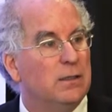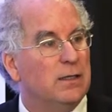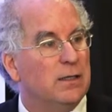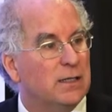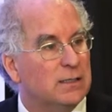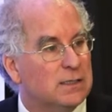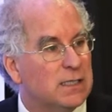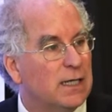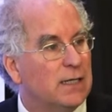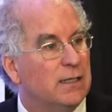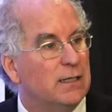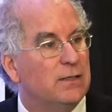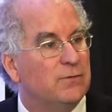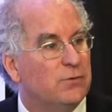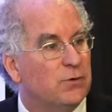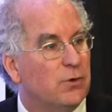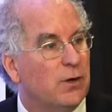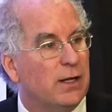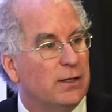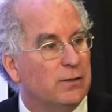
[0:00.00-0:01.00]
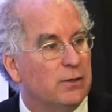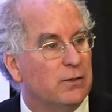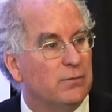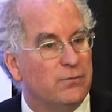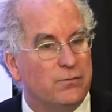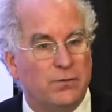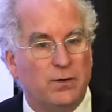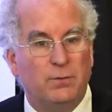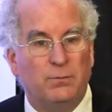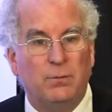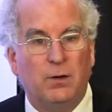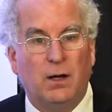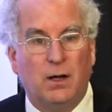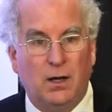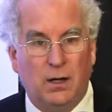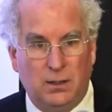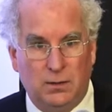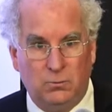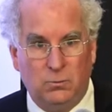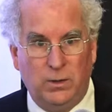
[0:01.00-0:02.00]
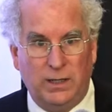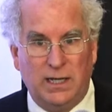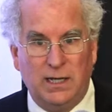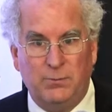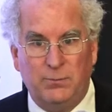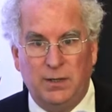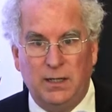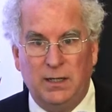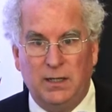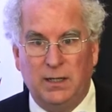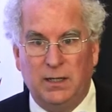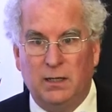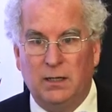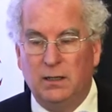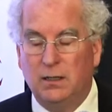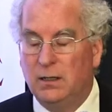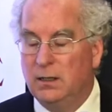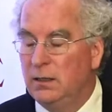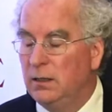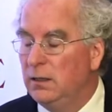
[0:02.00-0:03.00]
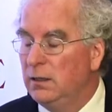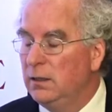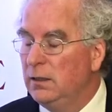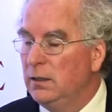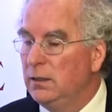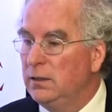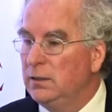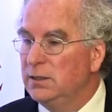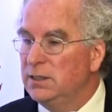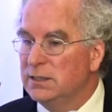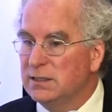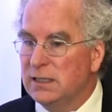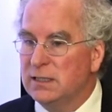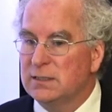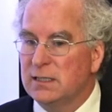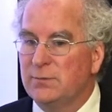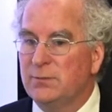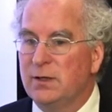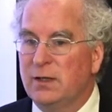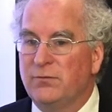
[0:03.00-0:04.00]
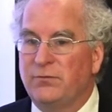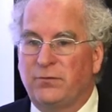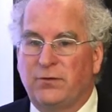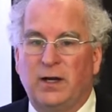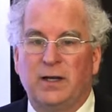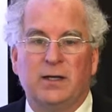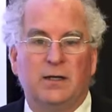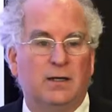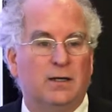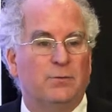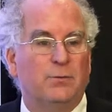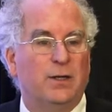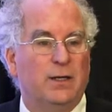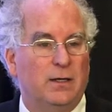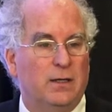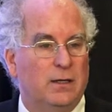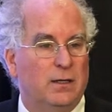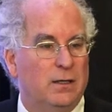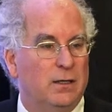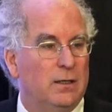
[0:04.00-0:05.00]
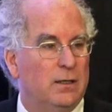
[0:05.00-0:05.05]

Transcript: the executive director from Wikipedia, she said something that frightened me.